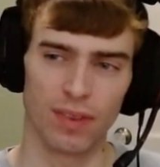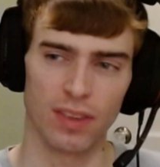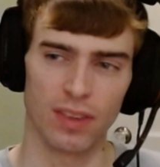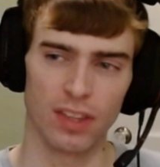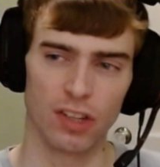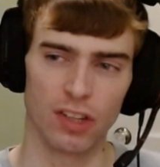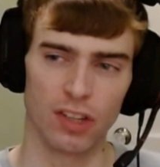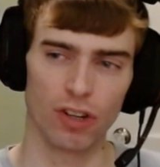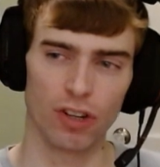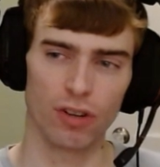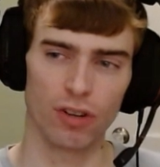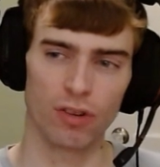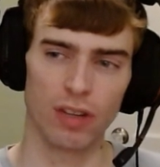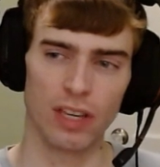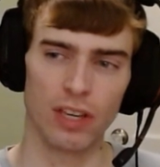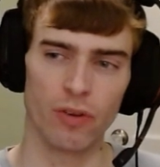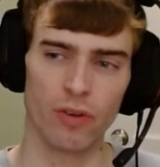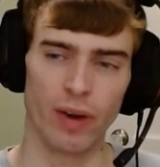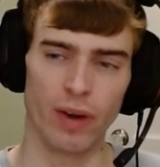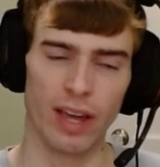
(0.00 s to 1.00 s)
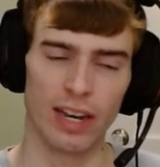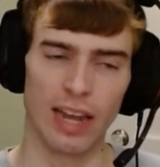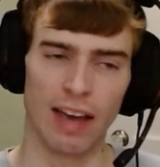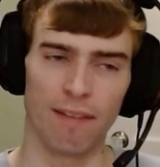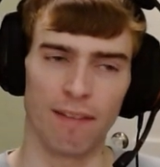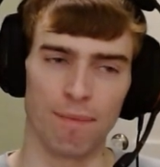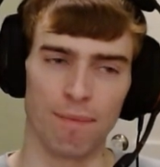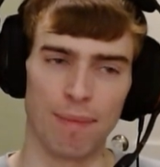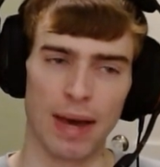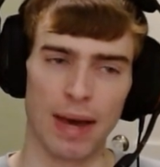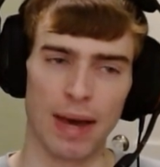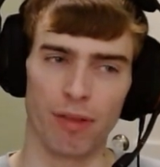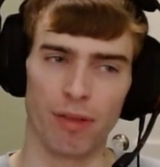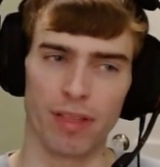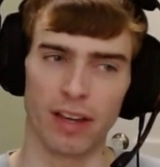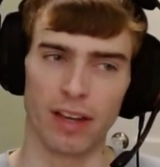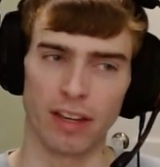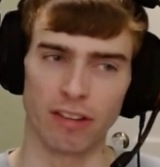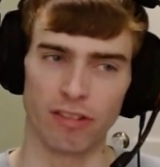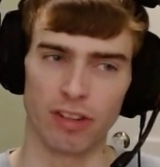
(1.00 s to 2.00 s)
Surely you had to have better
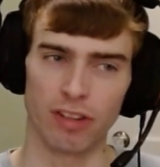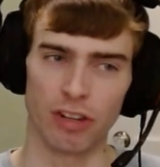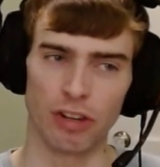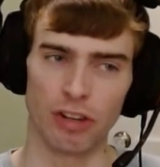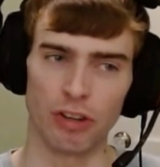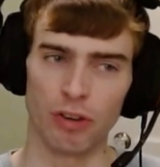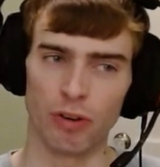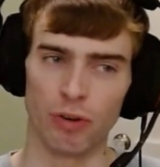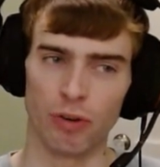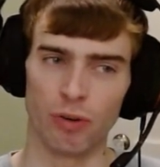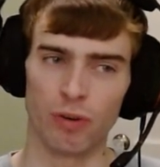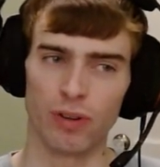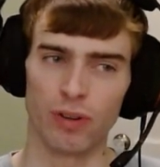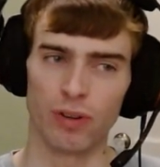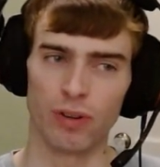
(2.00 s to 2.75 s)
things to do